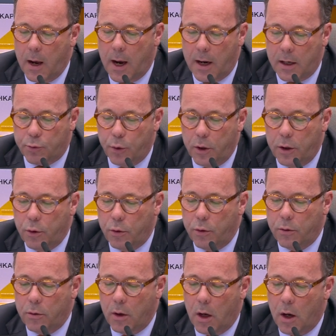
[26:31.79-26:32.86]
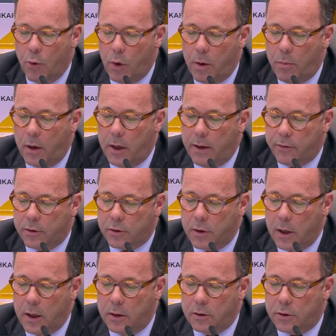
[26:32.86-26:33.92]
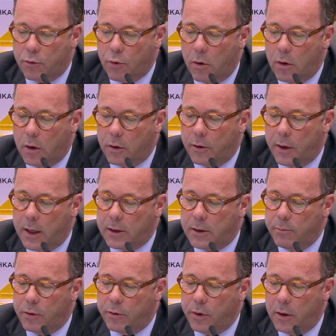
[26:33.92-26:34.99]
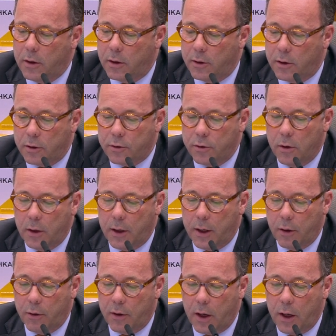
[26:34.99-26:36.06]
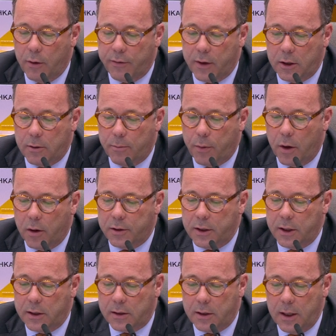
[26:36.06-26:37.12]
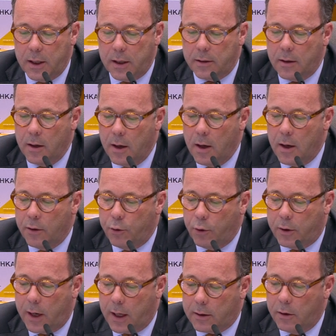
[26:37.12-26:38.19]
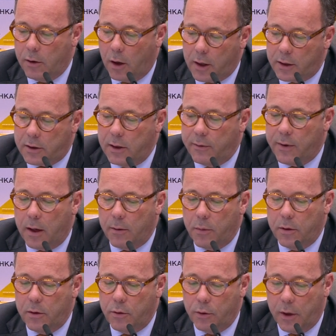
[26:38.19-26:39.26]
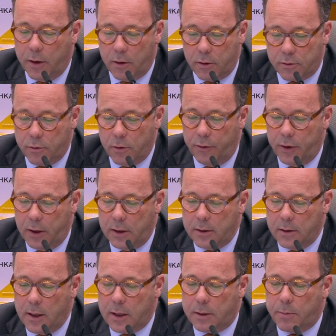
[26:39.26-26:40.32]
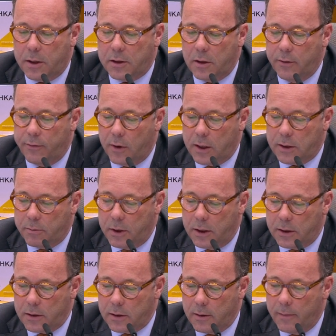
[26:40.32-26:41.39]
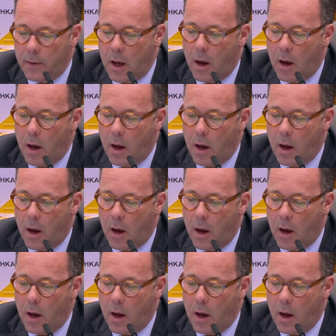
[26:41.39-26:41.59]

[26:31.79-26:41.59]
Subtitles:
And as we knew, we believe in stronger connection between industrial and innovation policy is needed to connect knowledge development to industrial needs, especially for SMEs.